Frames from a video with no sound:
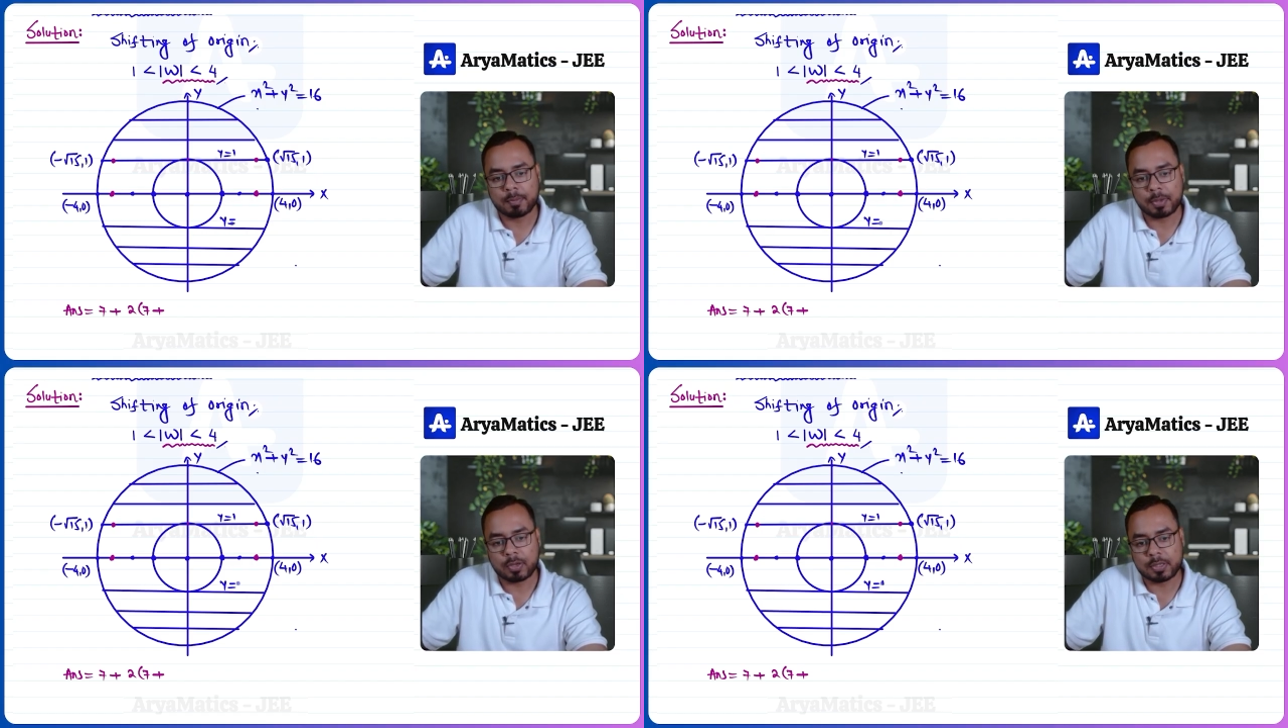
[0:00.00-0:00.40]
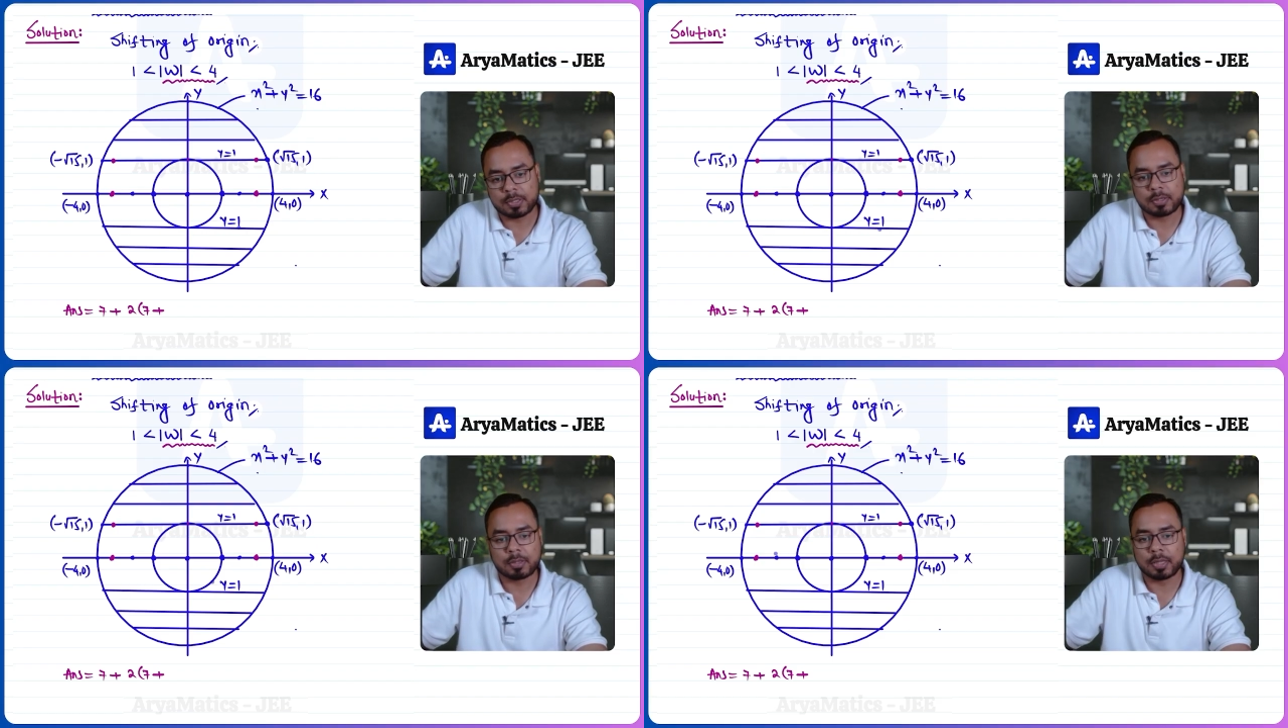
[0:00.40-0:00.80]

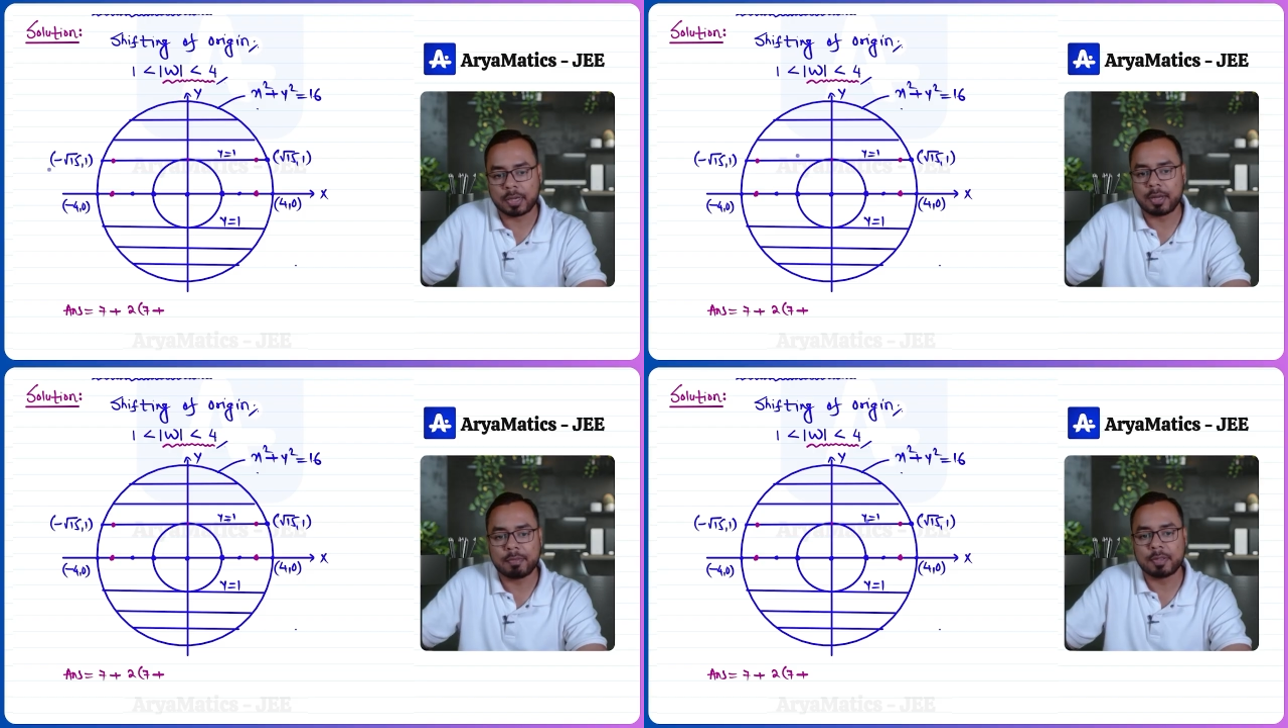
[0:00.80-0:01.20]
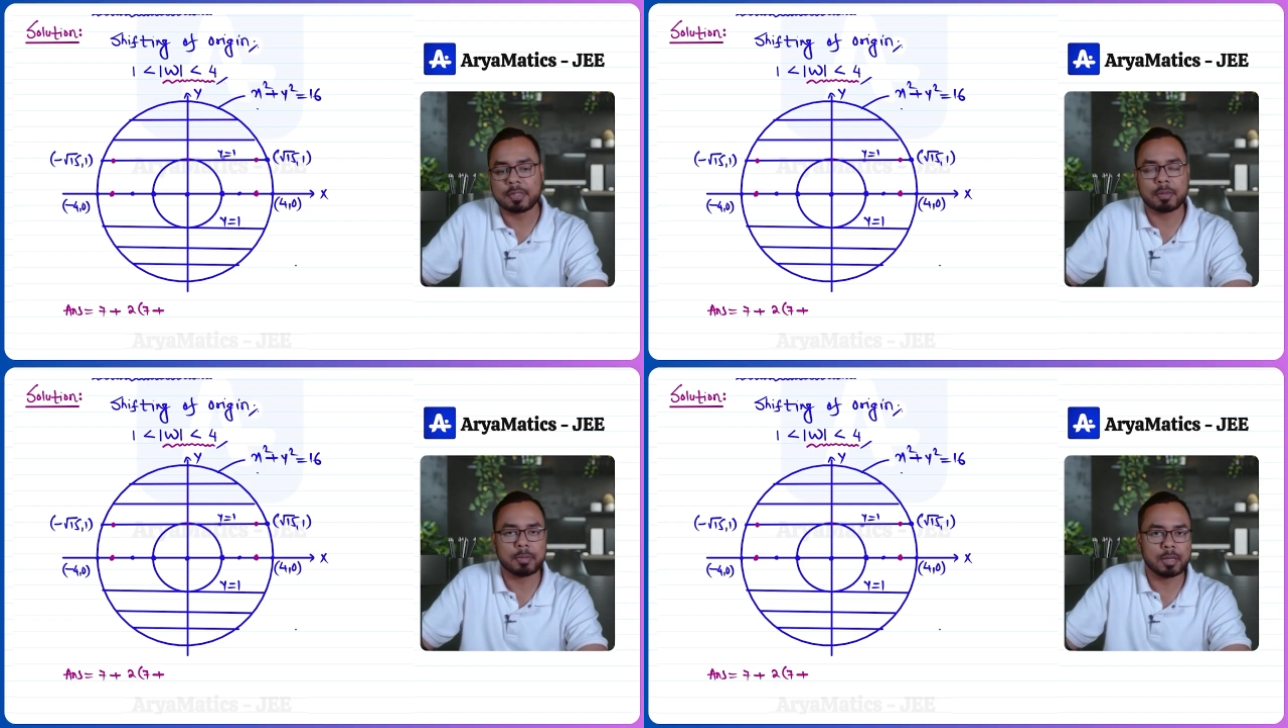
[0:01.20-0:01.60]
because the graph
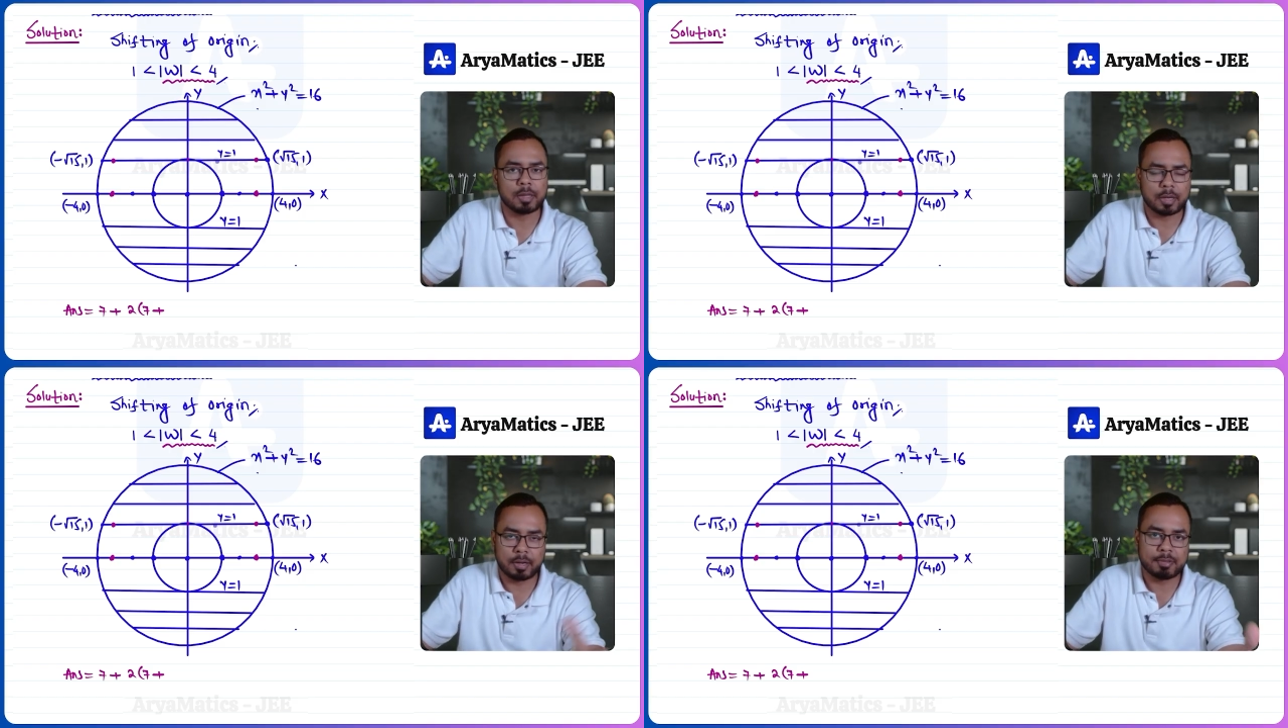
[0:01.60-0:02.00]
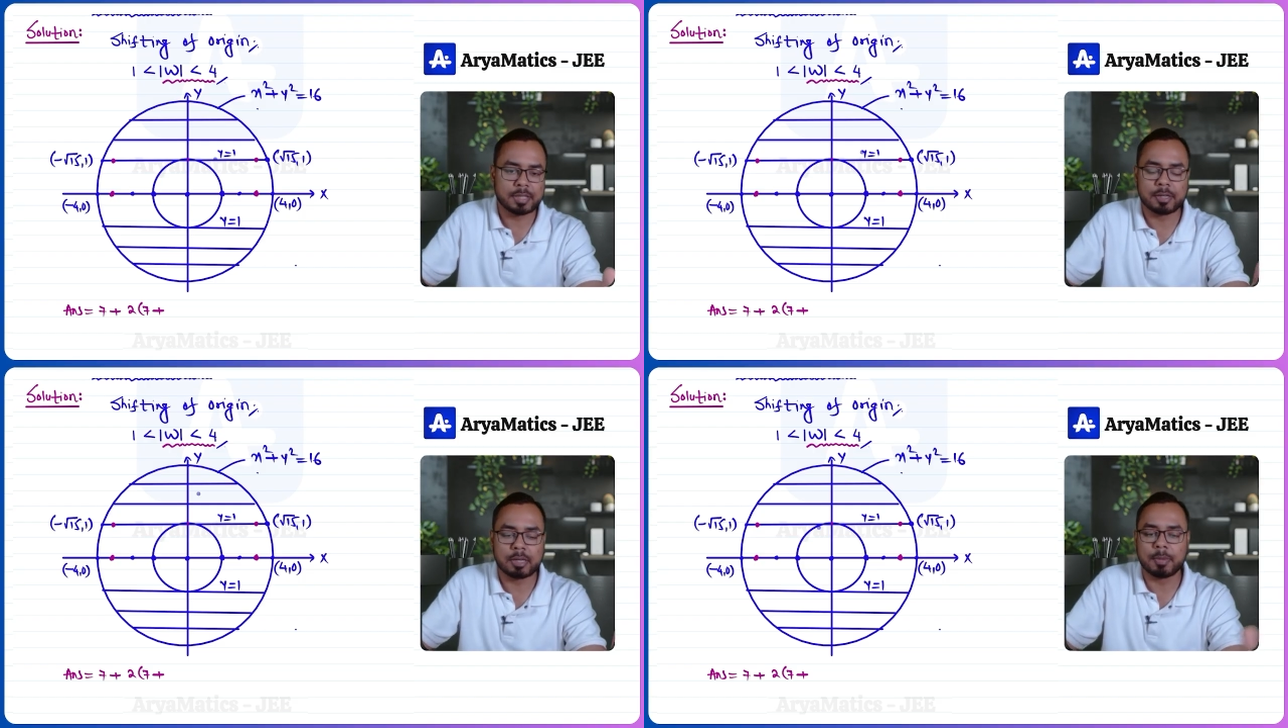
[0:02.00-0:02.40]
is the
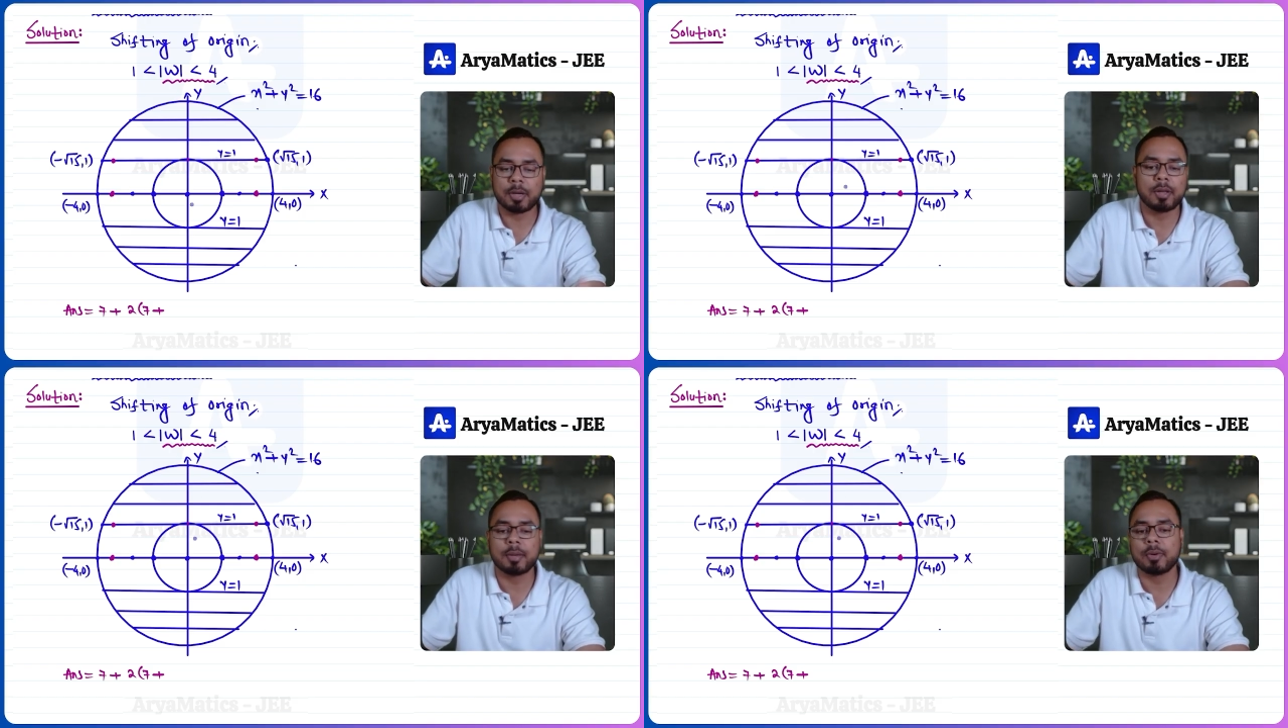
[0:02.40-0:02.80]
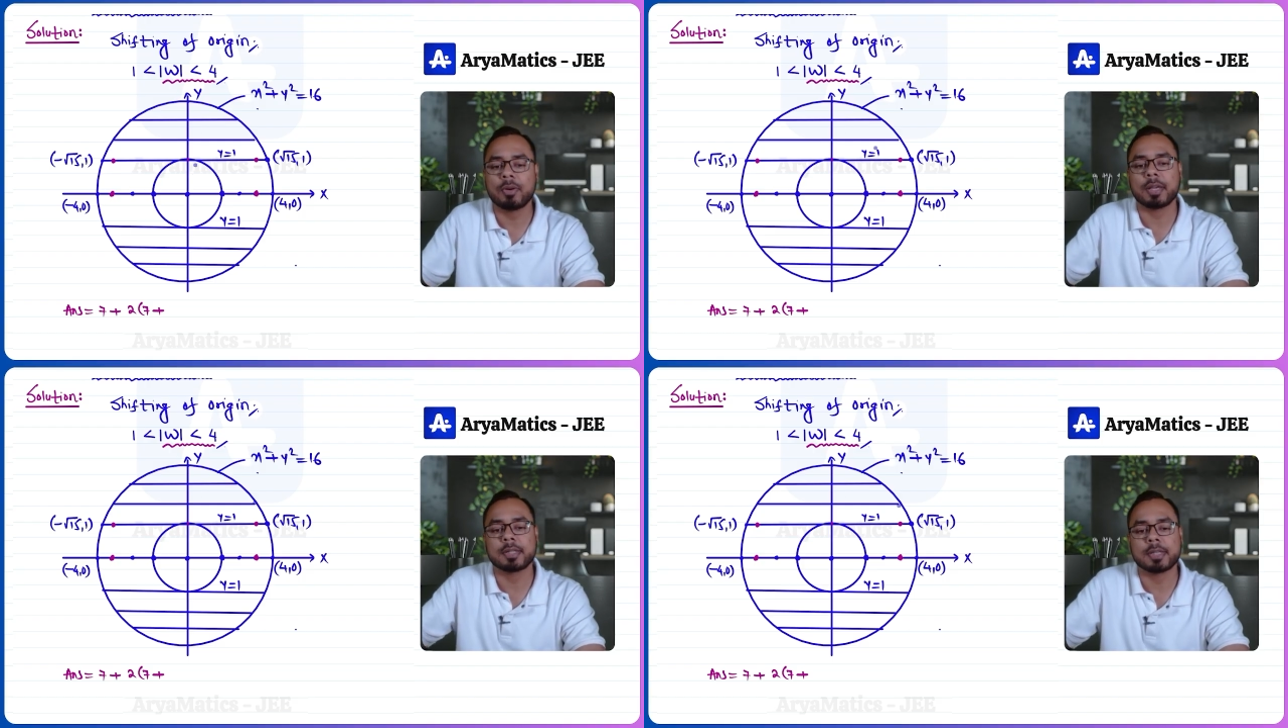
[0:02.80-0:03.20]
curves are symmetric
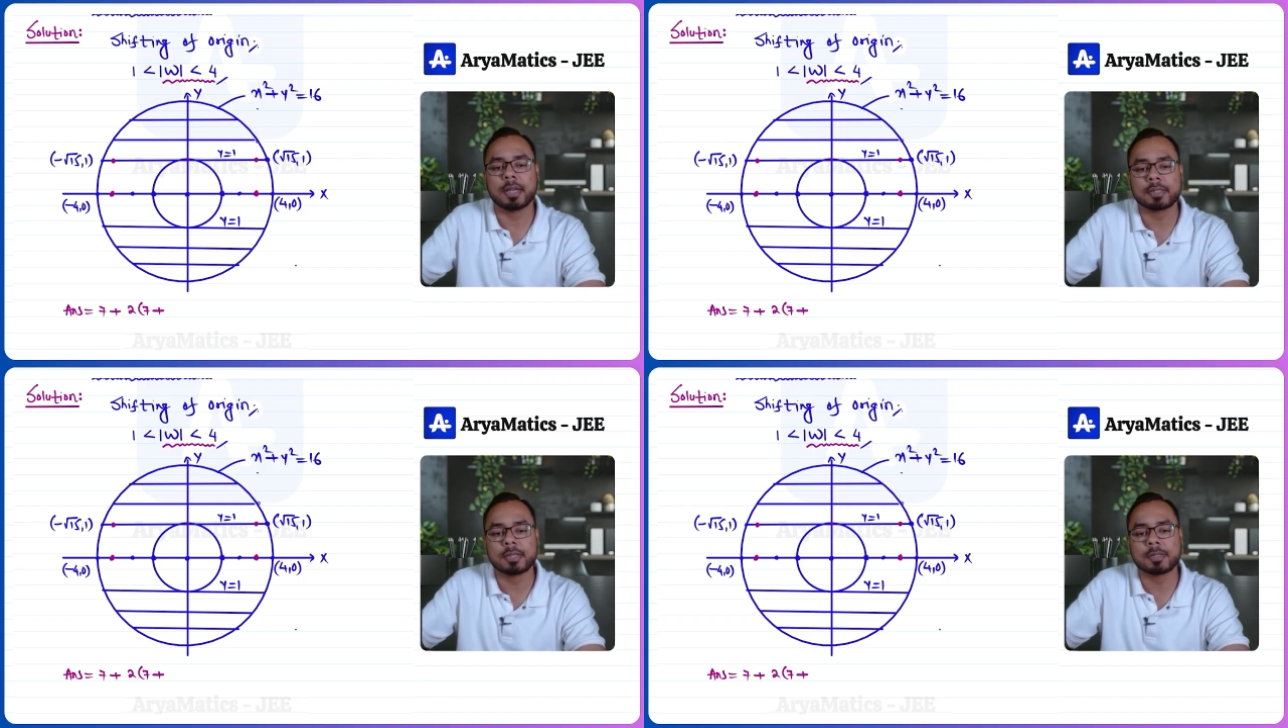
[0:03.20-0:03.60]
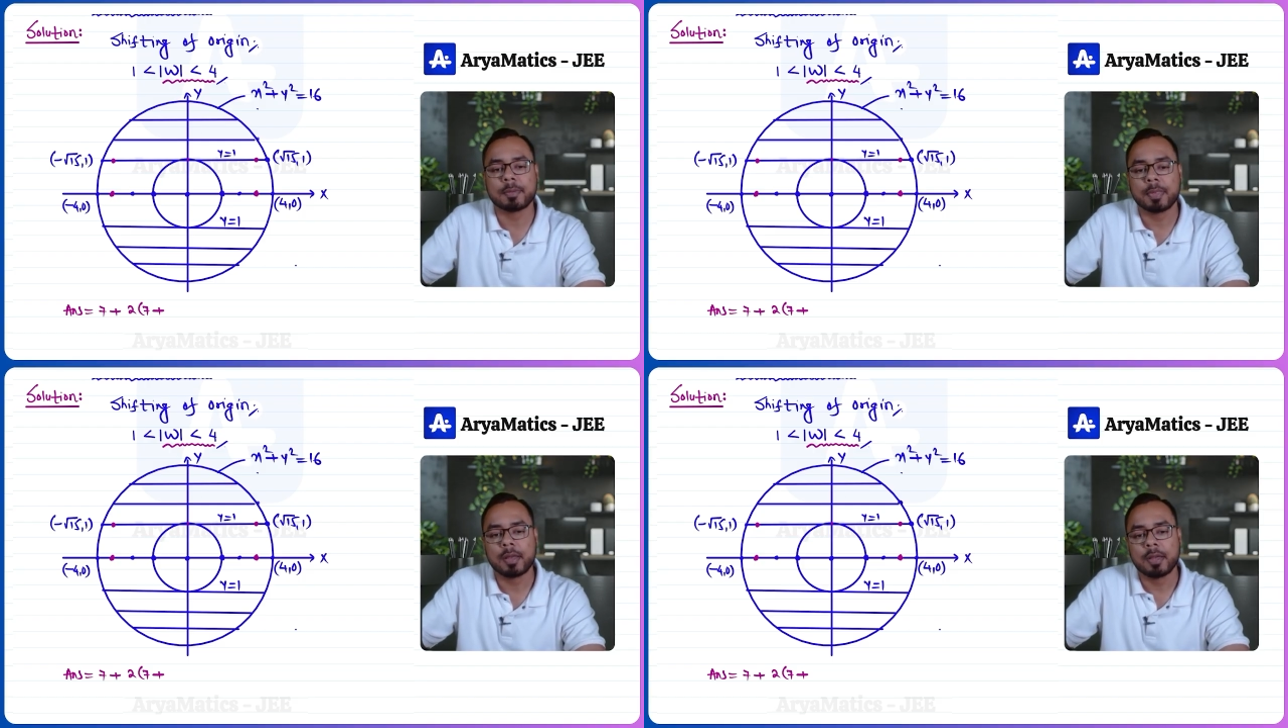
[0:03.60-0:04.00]
about x-axis.